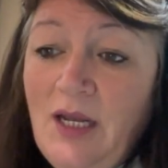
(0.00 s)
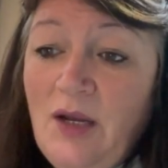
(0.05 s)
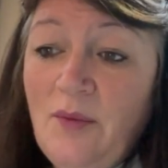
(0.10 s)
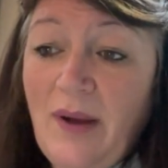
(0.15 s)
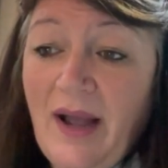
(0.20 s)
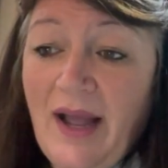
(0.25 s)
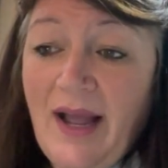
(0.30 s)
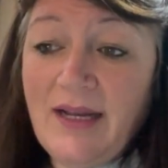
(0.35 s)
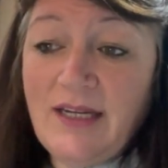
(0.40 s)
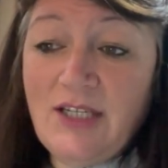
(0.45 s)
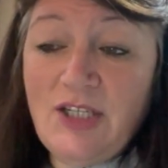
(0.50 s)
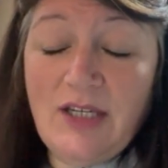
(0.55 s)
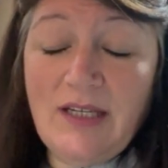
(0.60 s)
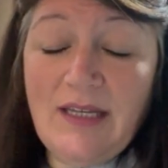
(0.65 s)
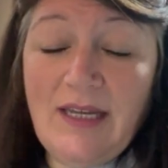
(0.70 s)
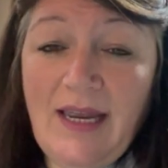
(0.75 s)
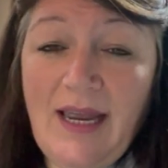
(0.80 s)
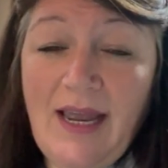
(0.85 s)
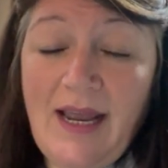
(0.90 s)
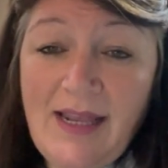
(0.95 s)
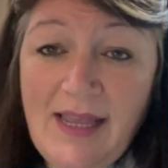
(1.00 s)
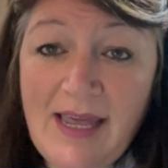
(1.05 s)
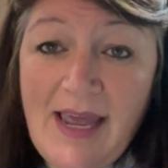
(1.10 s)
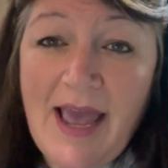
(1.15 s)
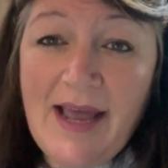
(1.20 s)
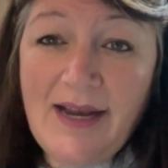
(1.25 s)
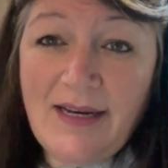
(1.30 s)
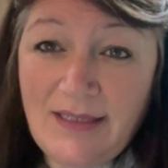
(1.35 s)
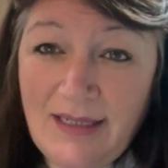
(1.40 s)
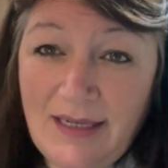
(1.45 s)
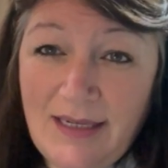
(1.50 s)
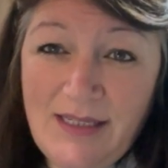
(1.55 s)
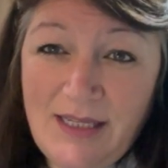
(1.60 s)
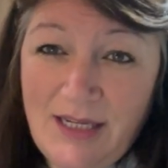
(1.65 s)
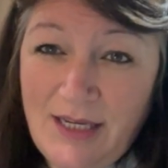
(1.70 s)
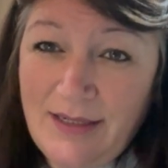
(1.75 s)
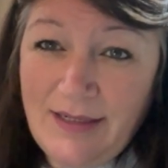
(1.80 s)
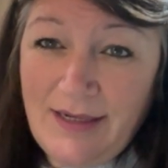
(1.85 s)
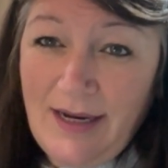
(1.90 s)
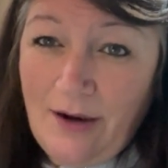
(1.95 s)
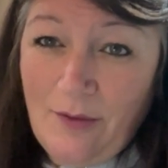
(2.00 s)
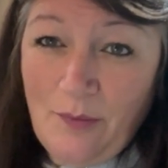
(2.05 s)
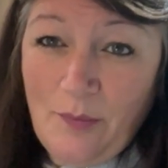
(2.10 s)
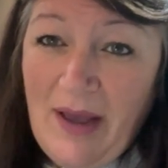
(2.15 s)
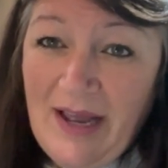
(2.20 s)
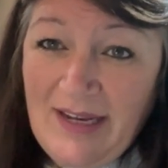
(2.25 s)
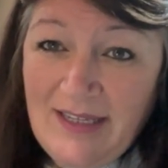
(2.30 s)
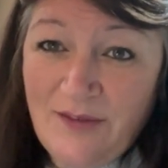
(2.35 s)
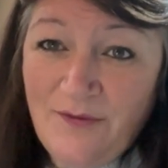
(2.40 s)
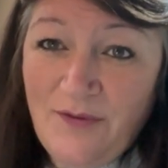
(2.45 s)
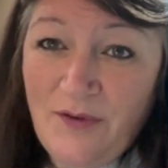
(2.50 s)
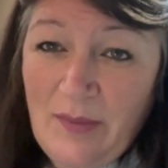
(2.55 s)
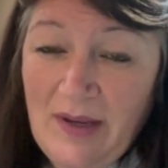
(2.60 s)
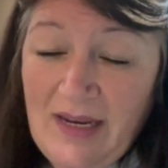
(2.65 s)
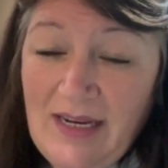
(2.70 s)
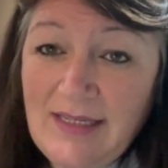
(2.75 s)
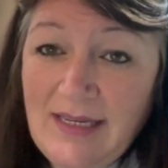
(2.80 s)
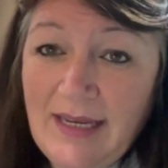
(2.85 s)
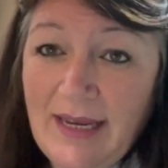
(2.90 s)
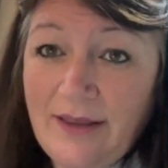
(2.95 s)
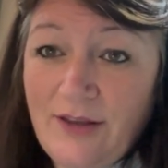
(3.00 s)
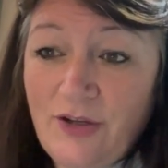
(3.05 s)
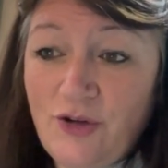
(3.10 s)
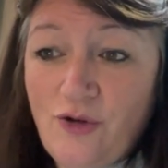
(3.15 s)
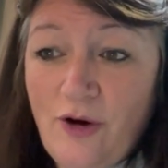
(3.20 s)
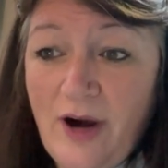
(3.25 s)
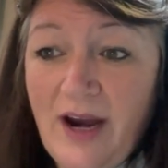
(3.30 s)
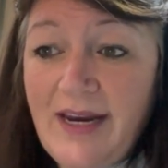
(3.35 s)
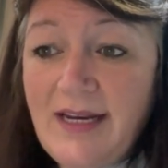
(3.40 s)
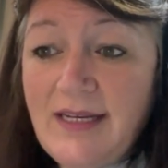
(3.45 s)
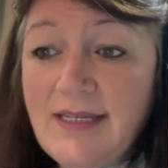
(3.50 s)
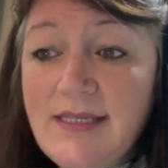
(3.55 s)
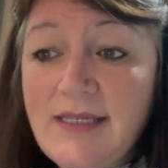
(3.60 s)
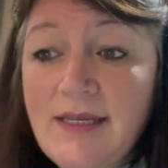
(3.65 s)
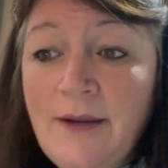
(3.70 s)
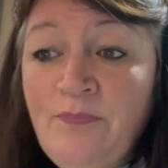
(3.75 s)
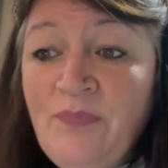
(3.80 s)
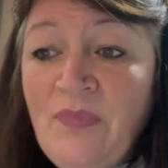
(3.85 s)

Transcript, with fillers: But actually, in the end, it turned out better for me to get the trains.